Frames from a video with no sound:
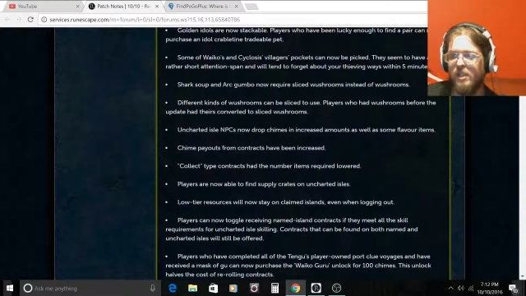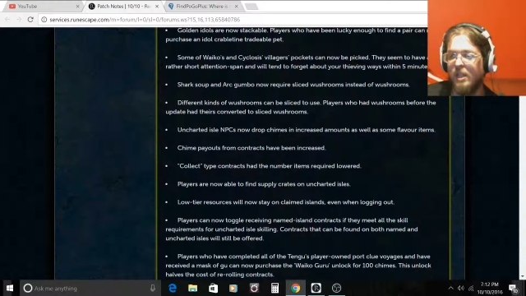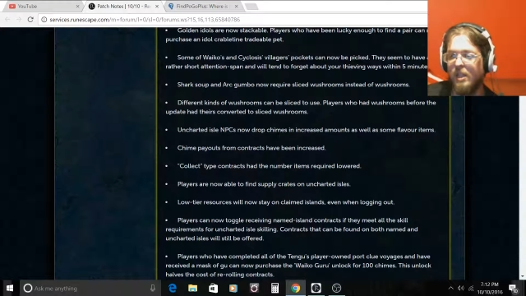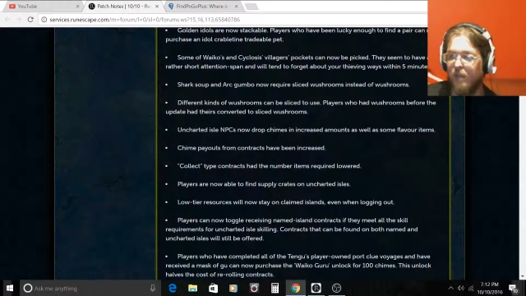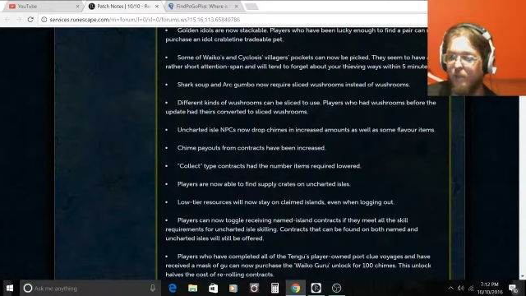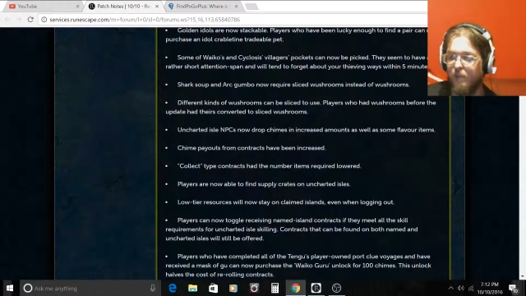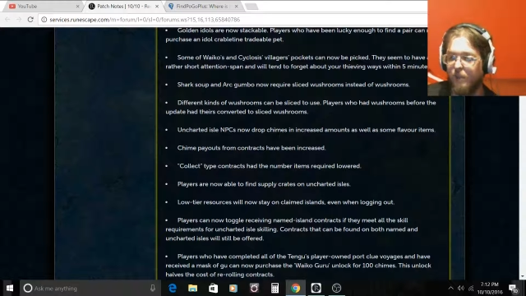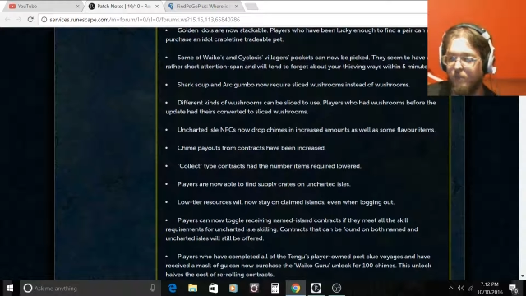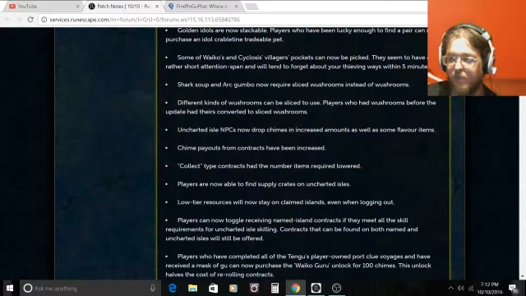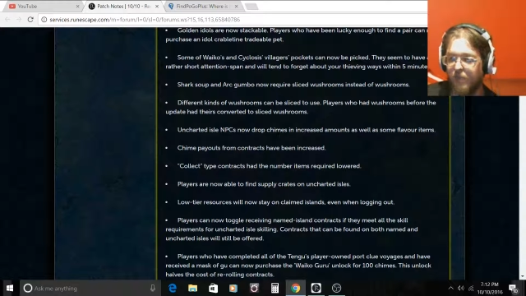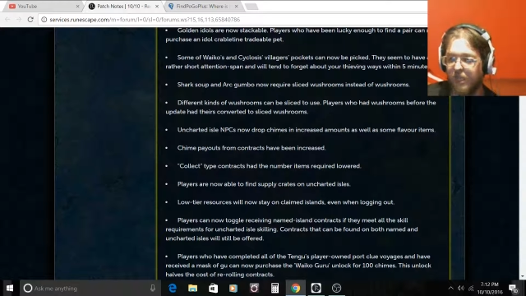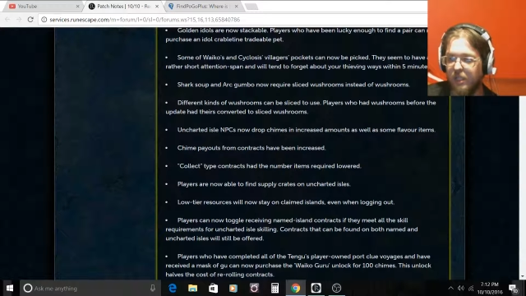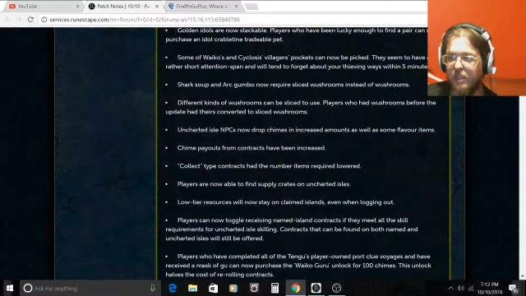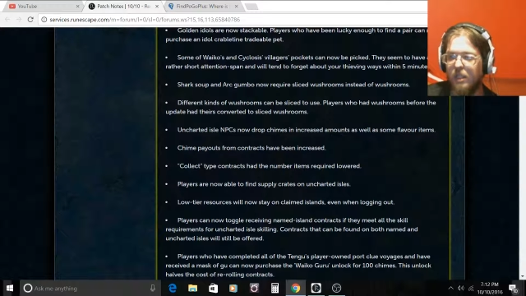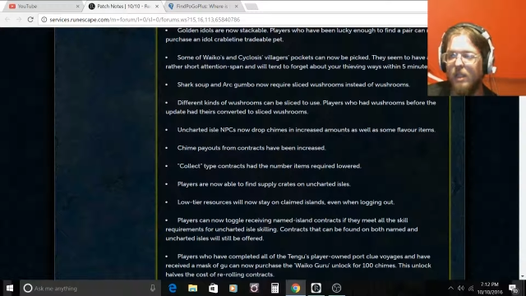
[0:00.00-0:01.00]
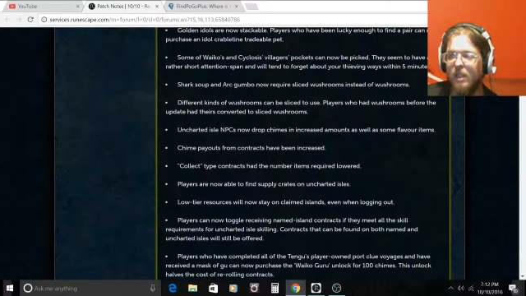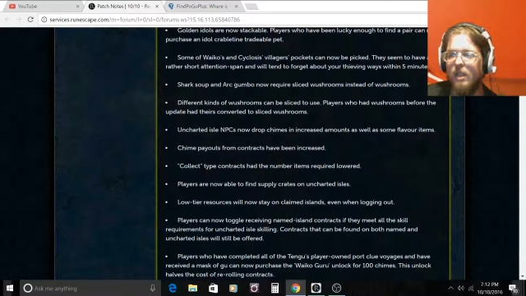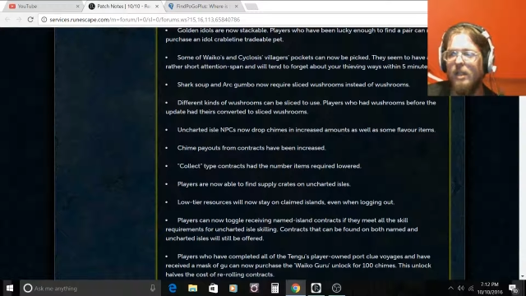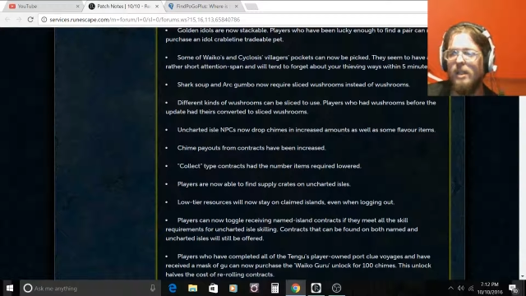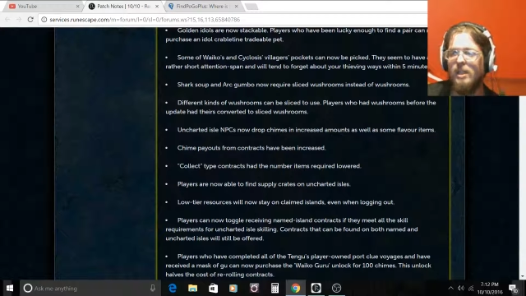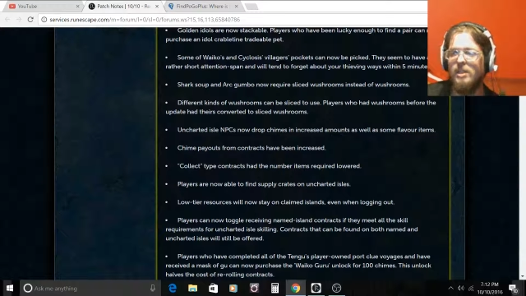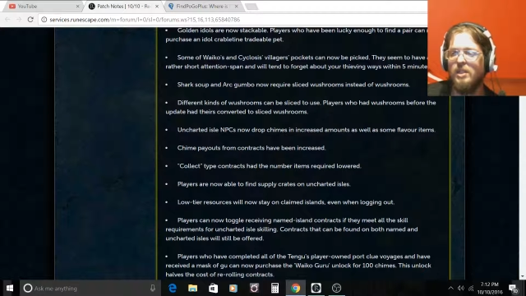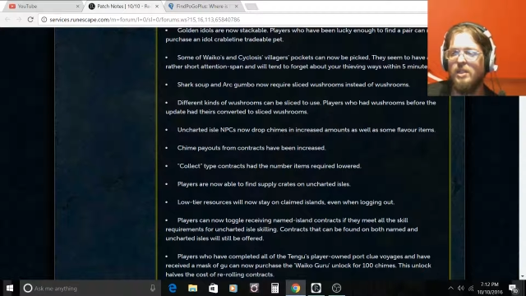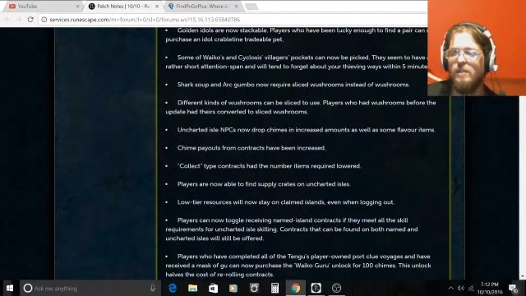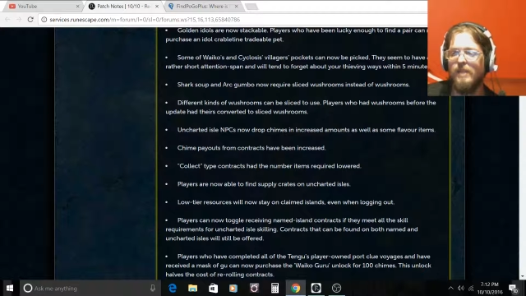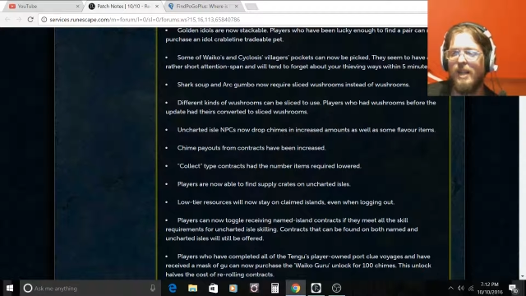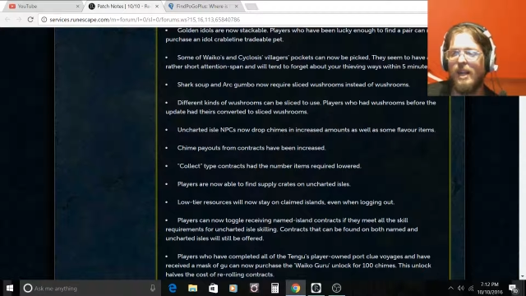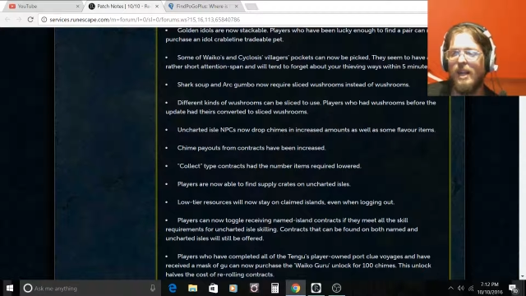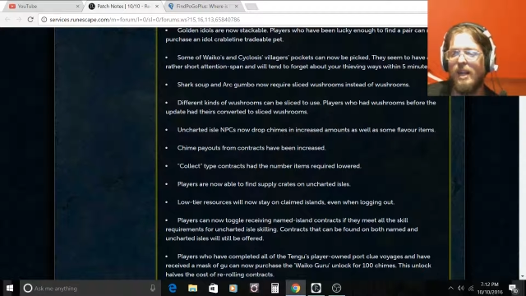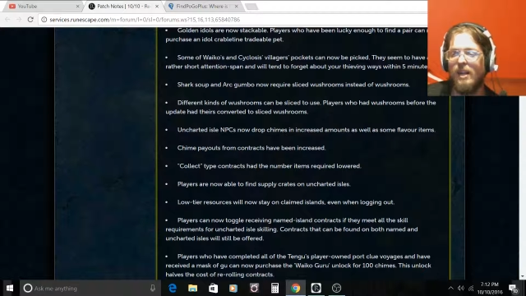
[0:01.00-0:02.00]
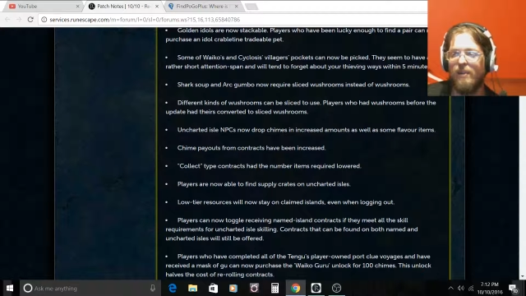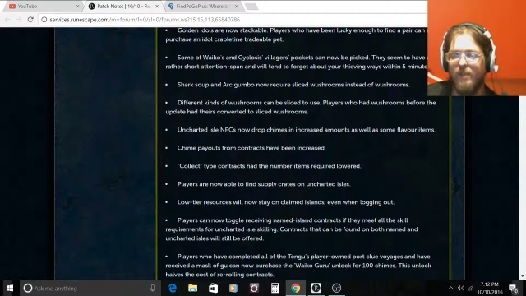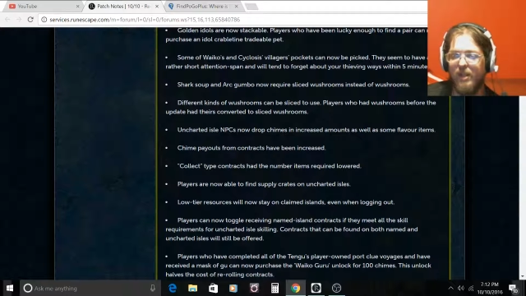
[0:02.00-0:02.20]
now be picked. They seem to have